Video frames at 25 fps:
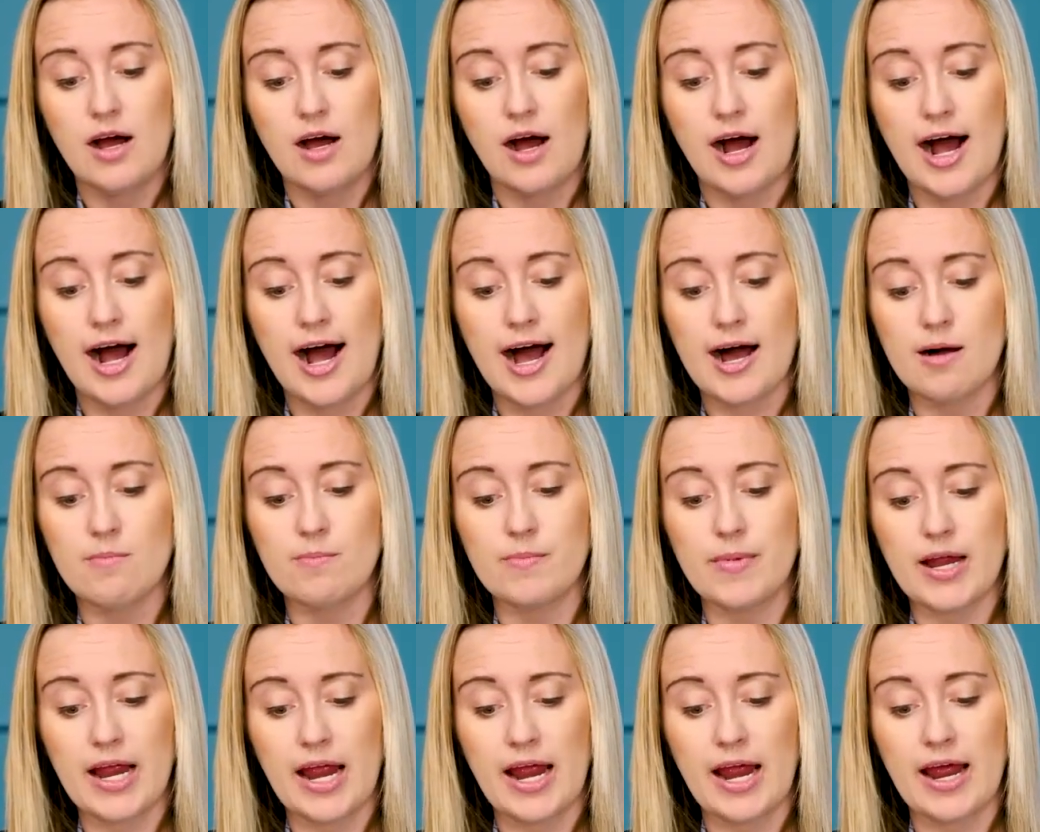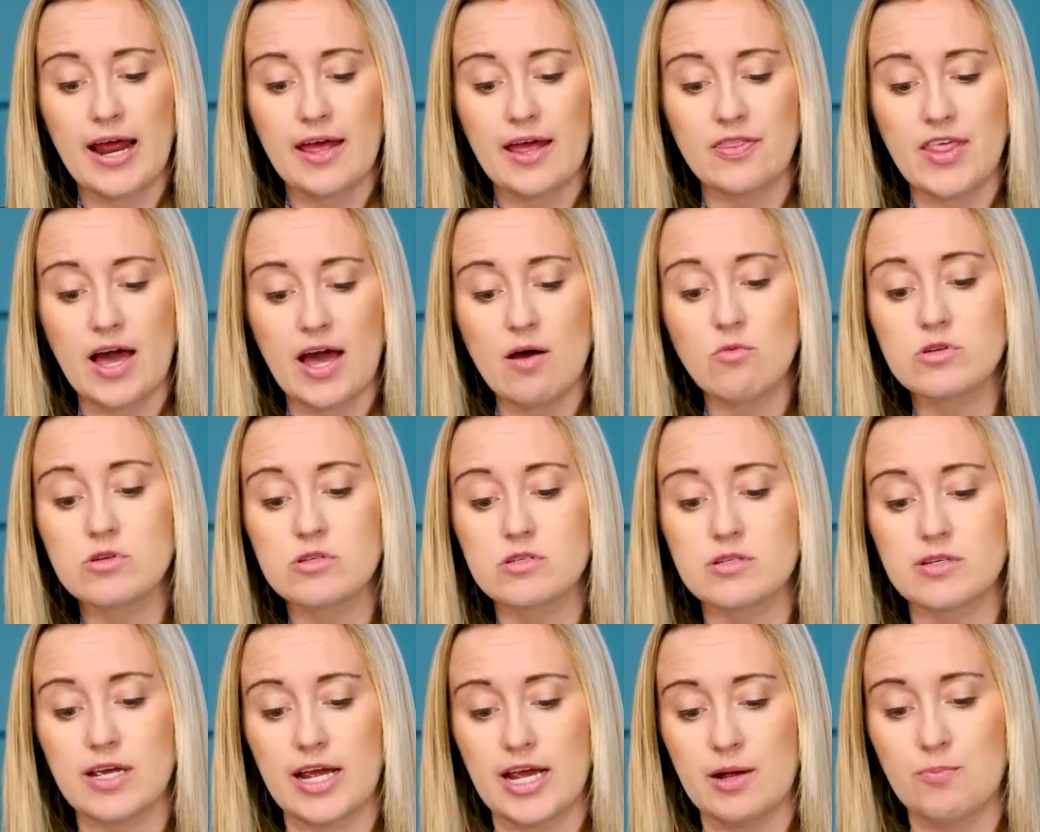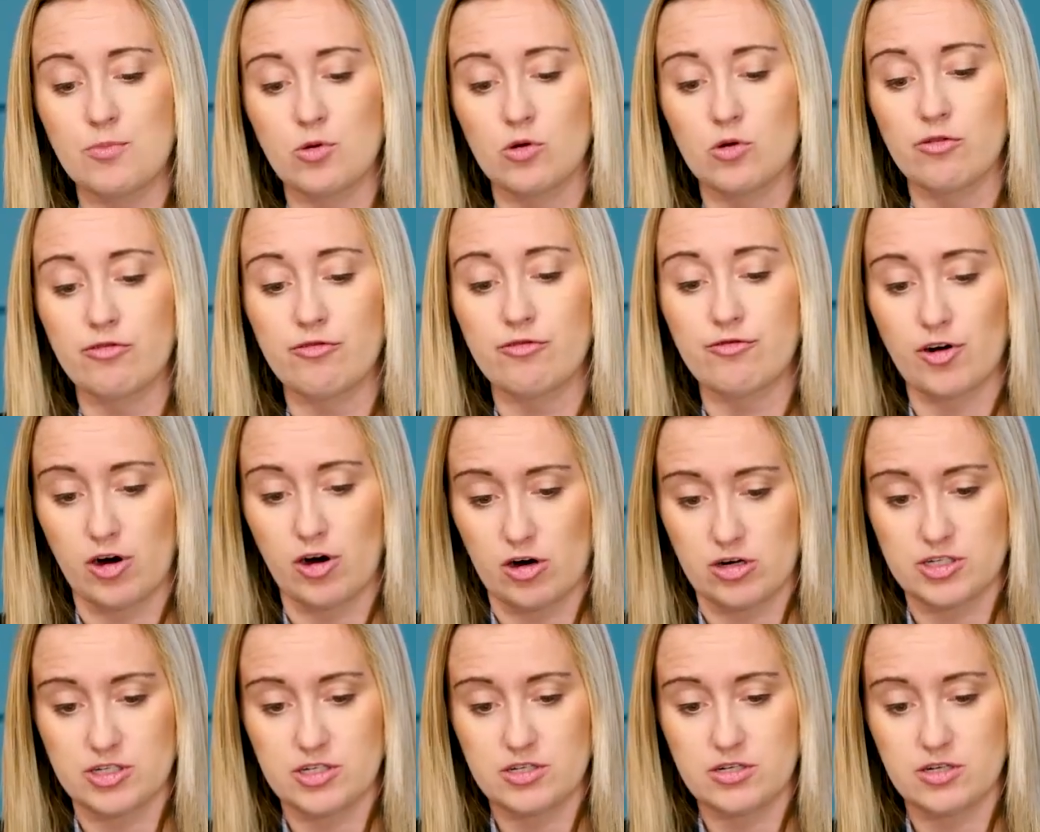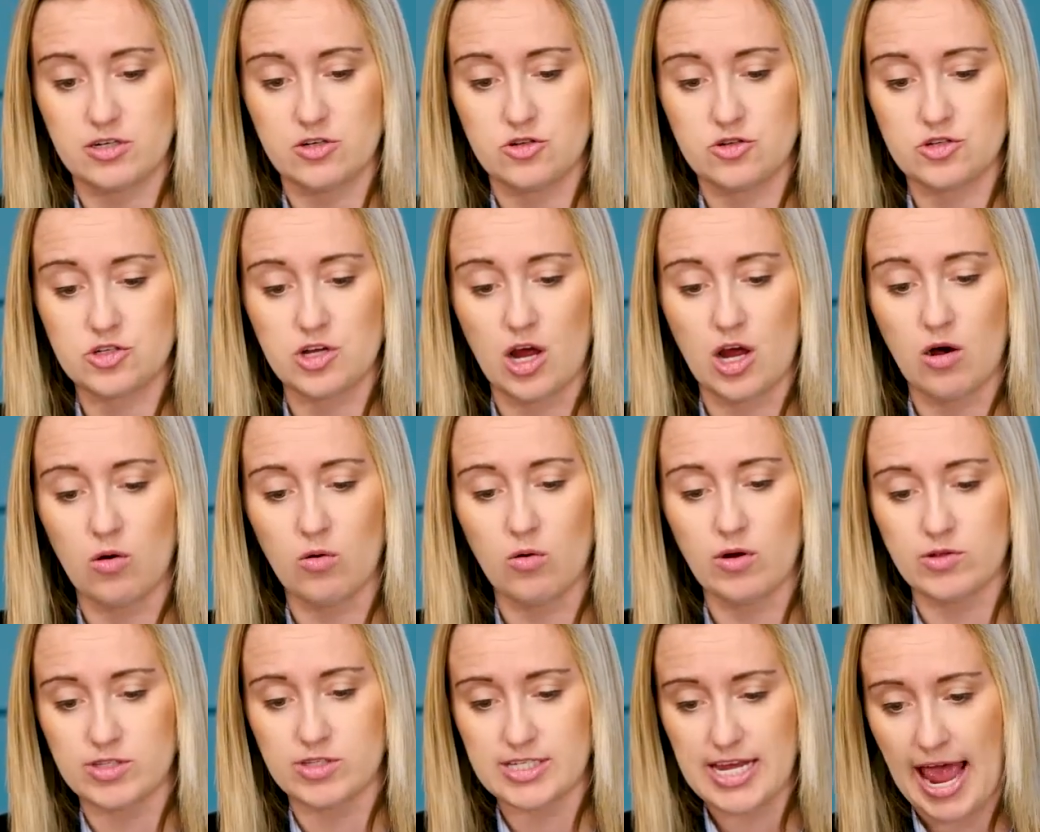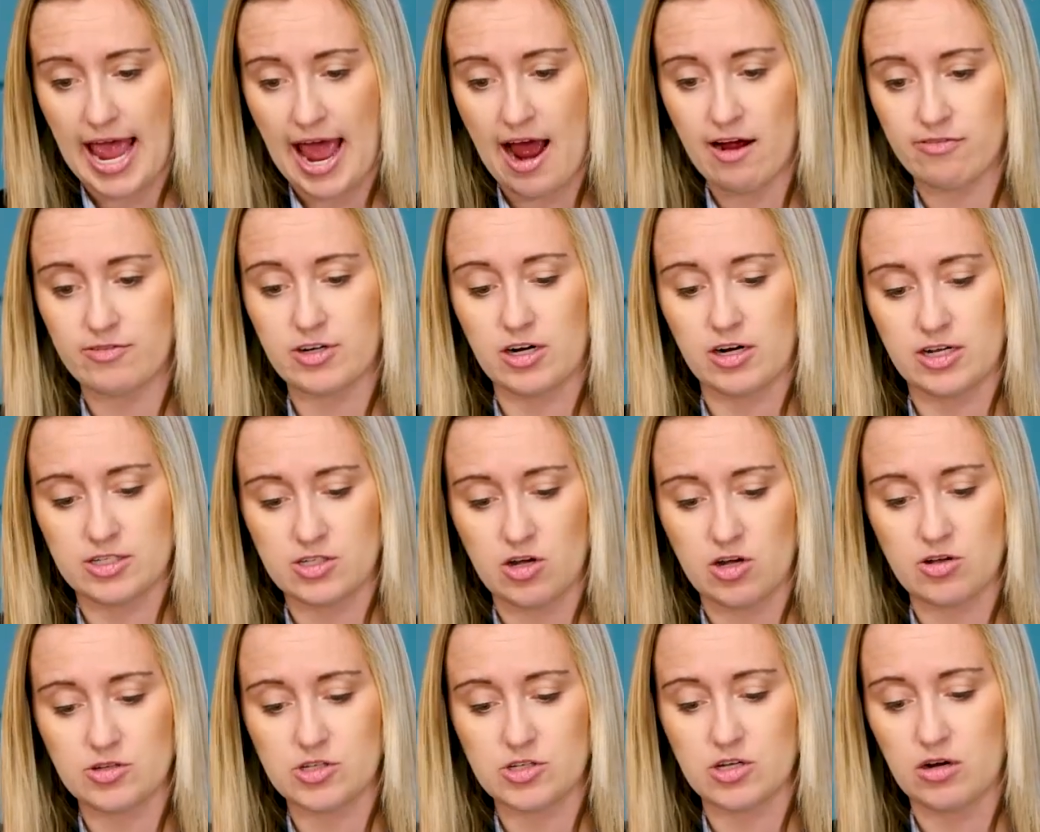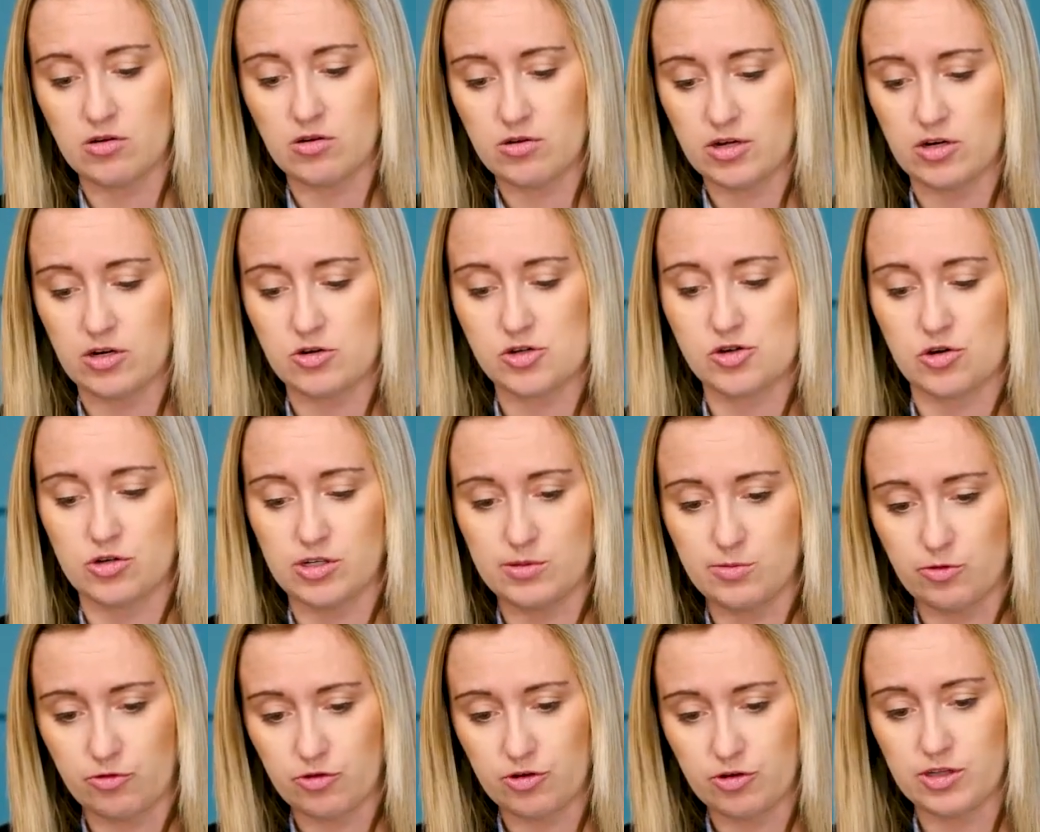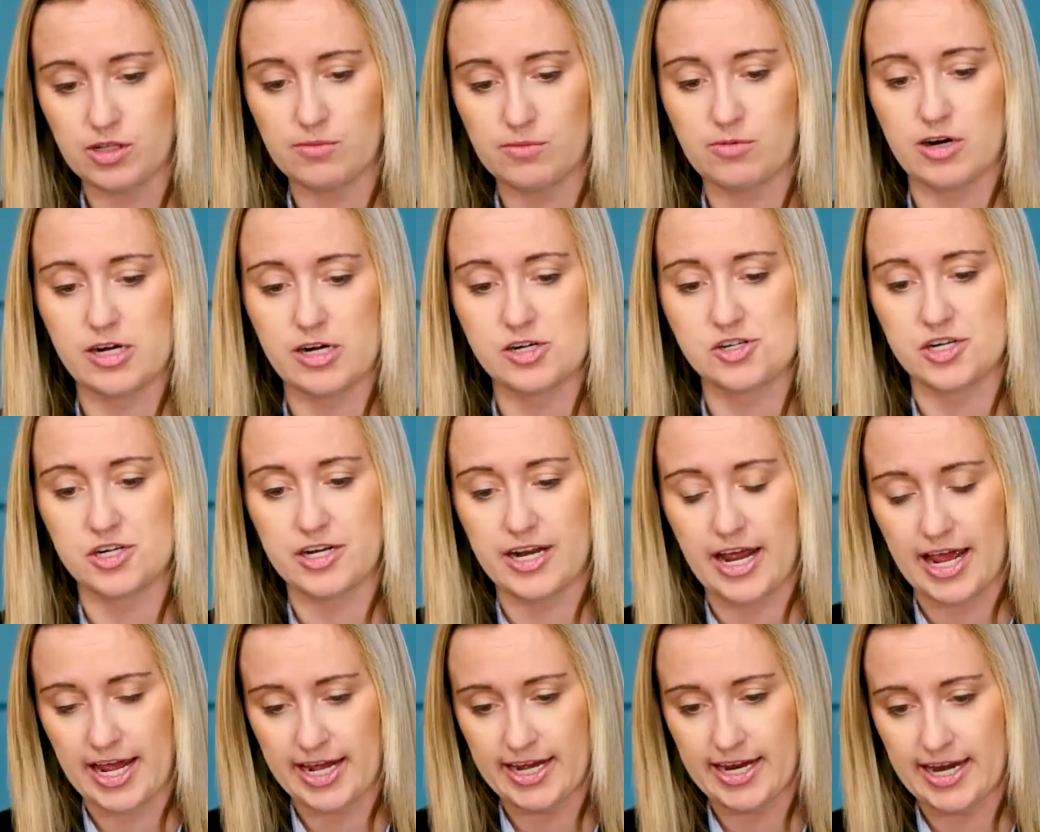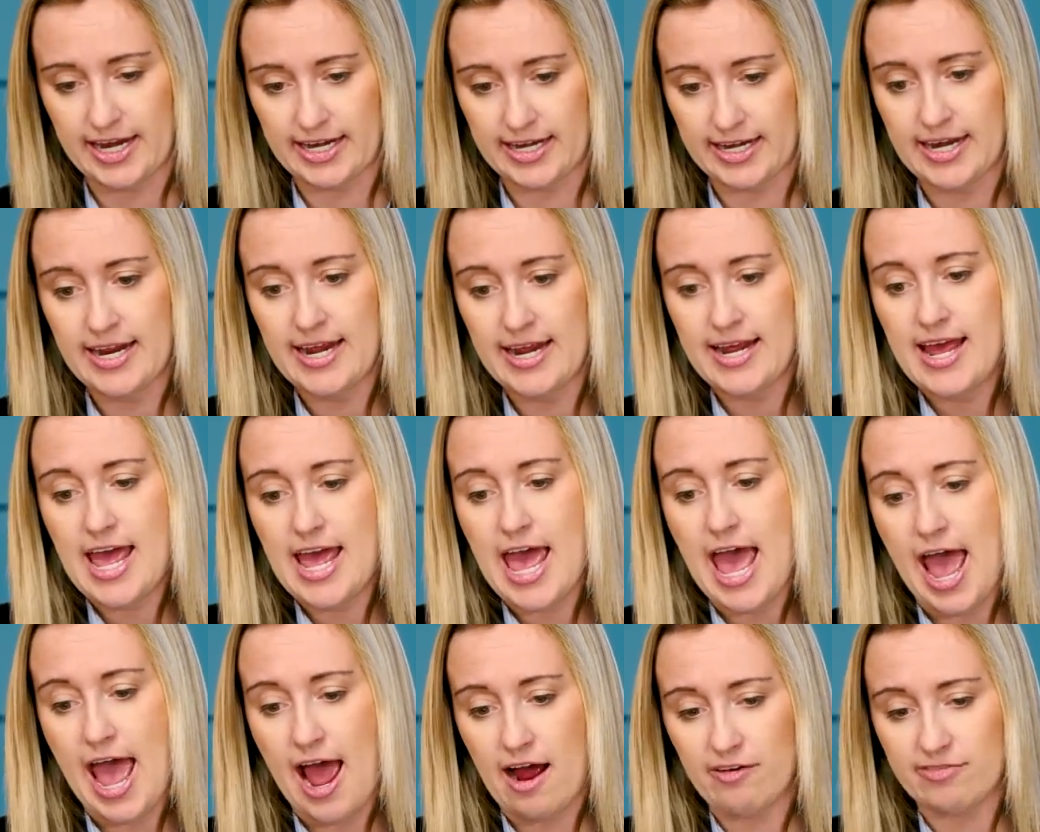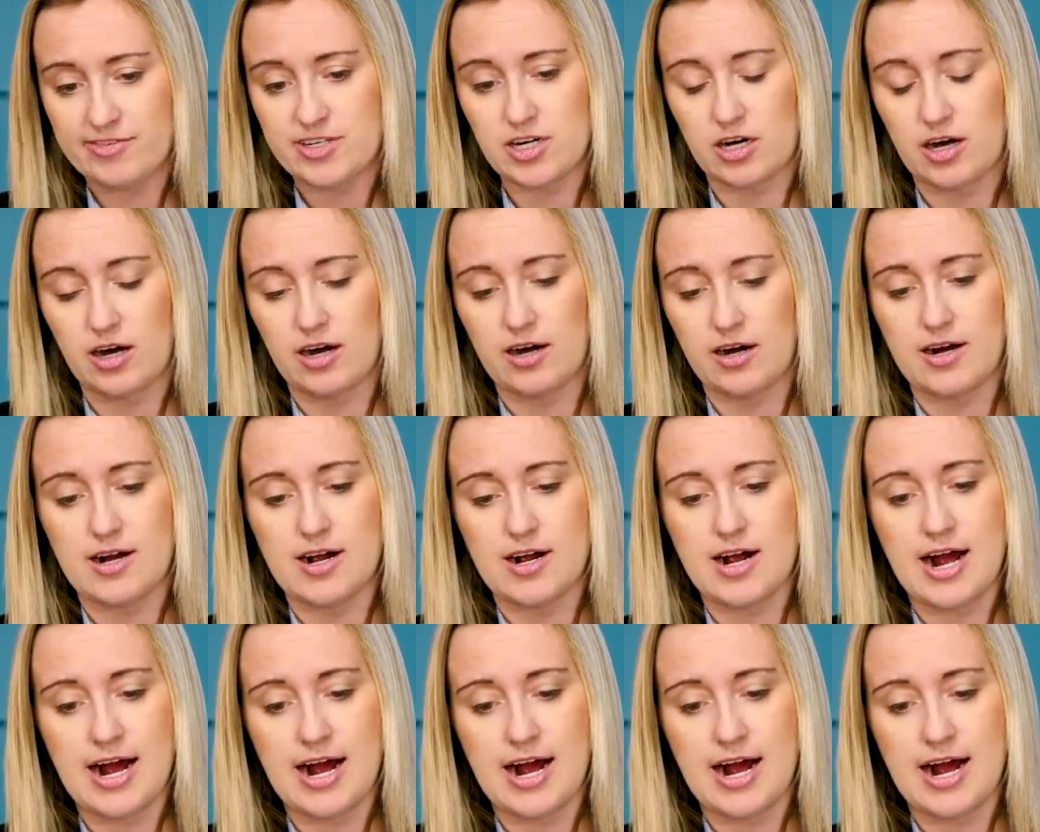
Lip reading: And that was April 1st. So it's also, shortly before Liberation Day and after